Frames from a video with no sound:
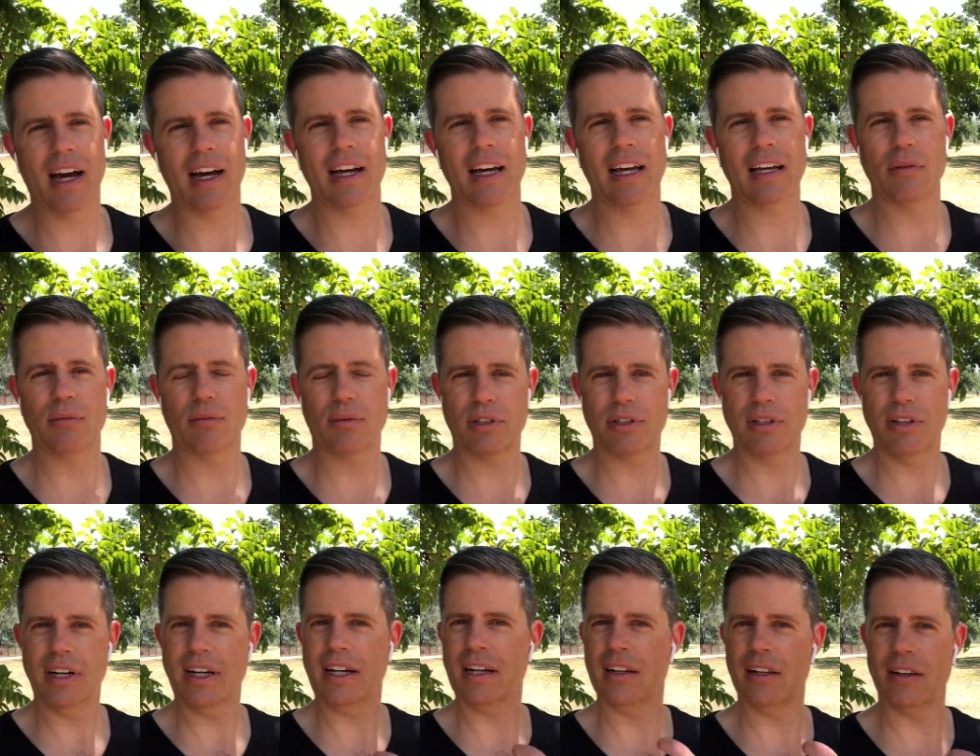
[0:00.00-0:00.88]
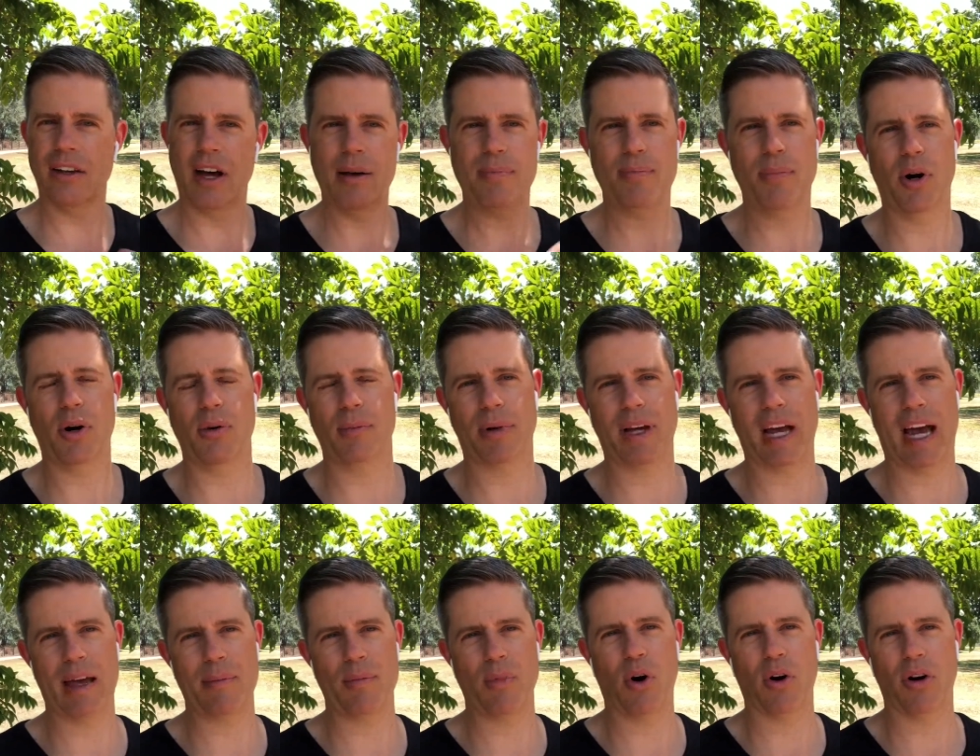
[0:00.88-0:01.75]
it was like a light bulb
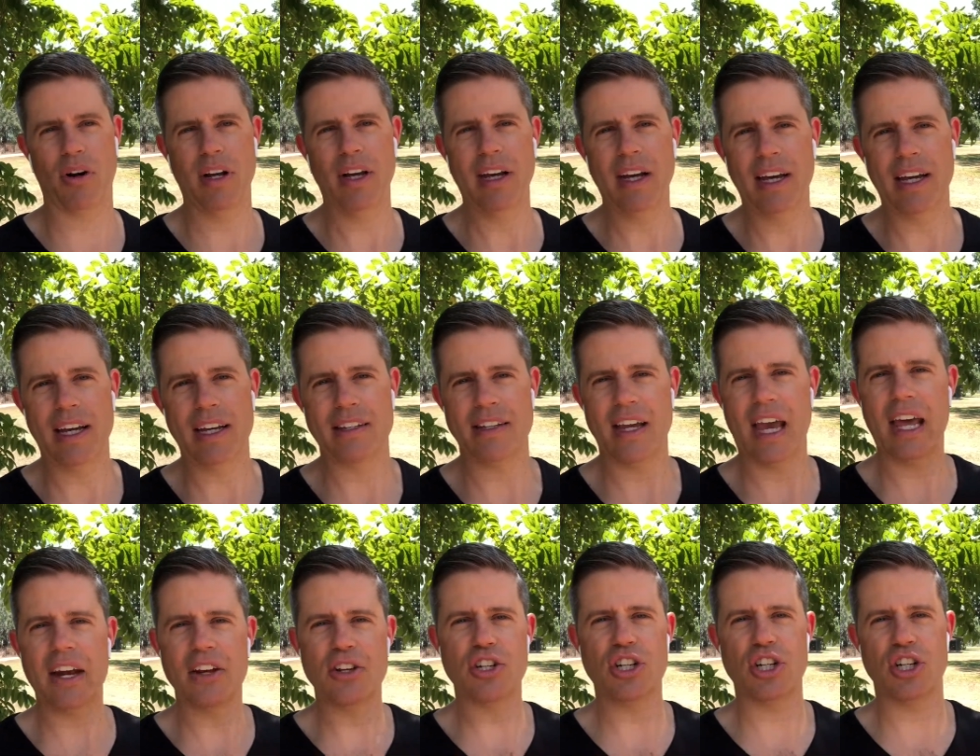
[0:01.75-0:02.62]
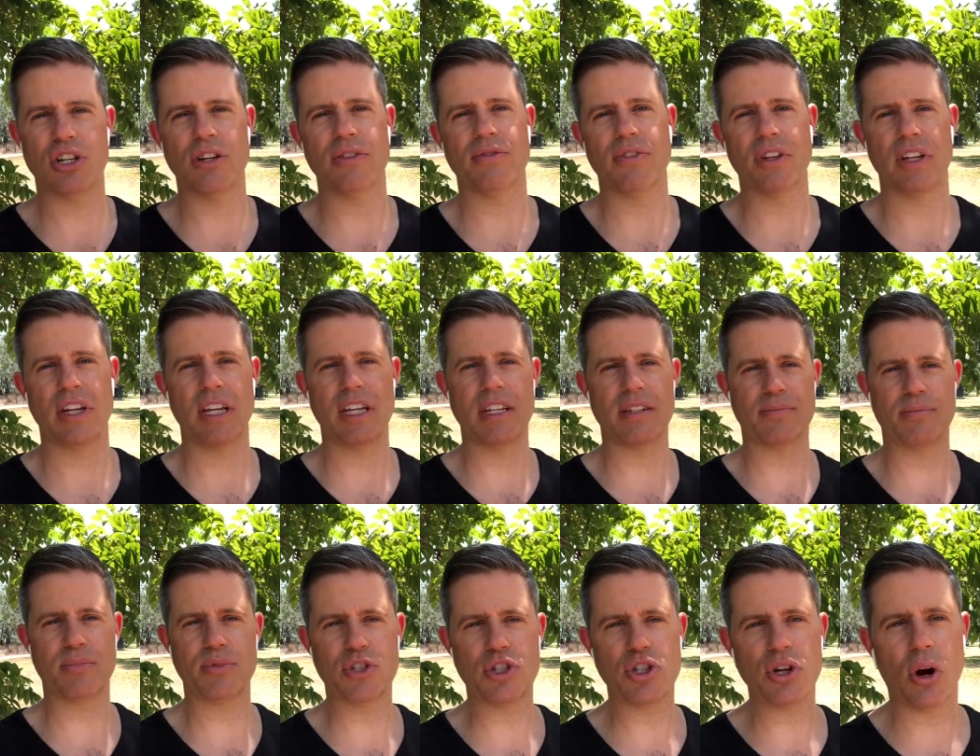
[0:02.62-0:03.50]
came on. His energy shifted, his
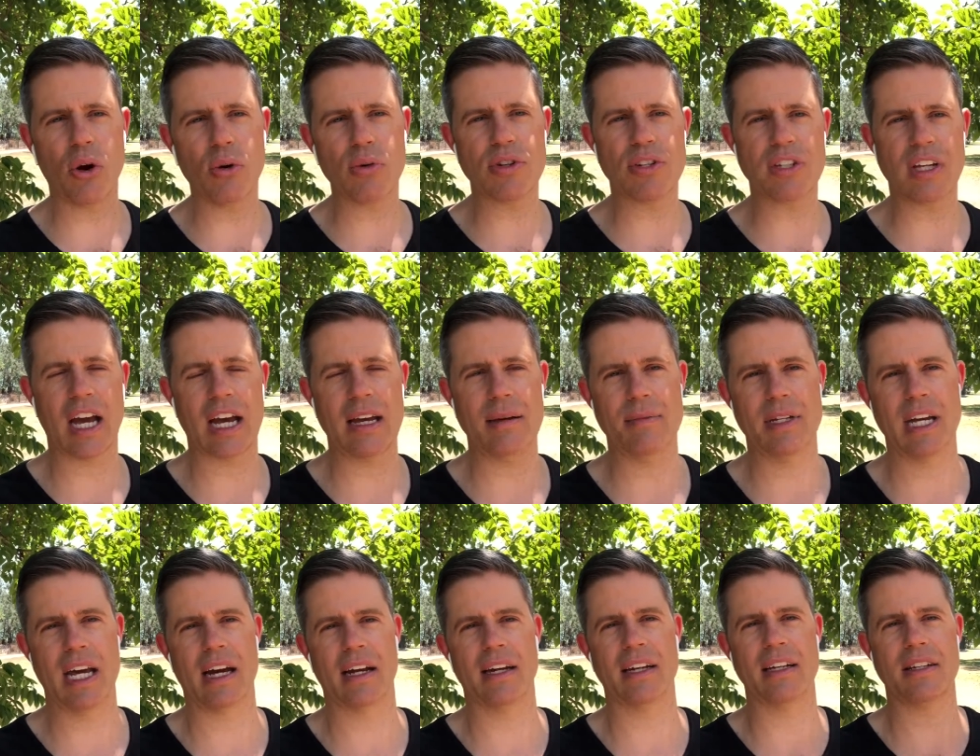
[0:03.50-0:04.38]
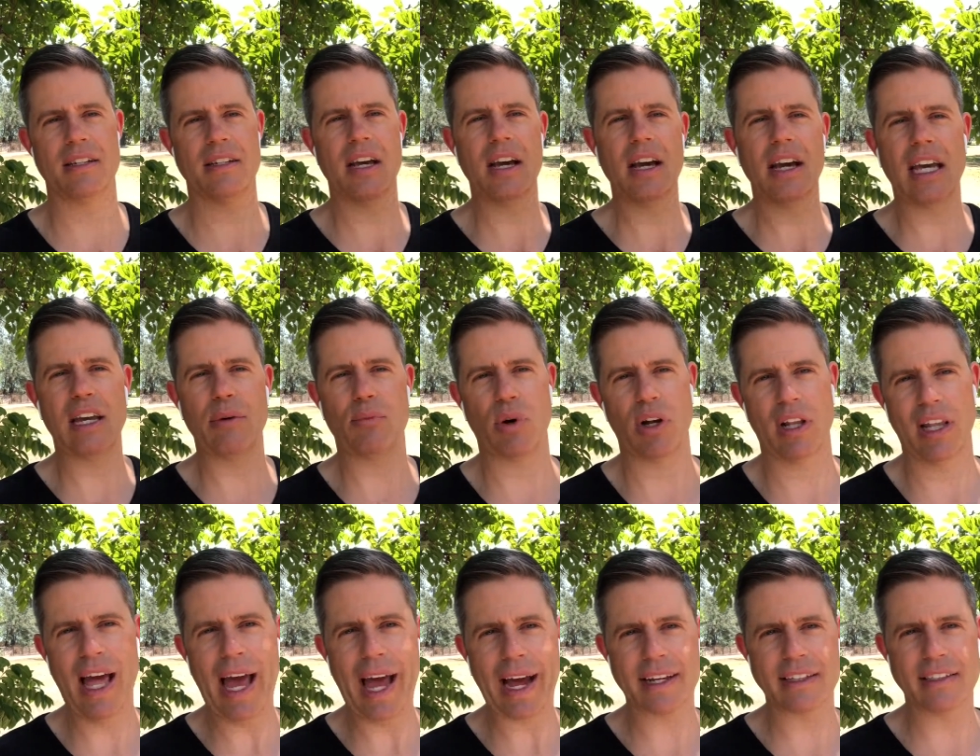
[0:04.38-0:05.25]
shoulders came down, he
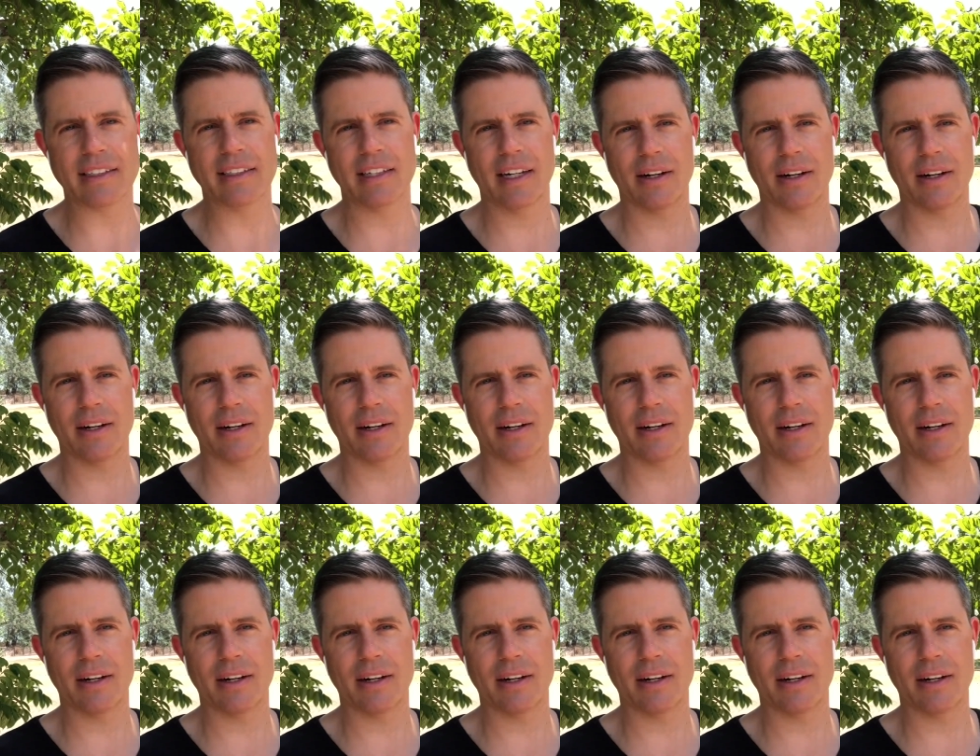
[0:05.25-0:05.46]
relaxed.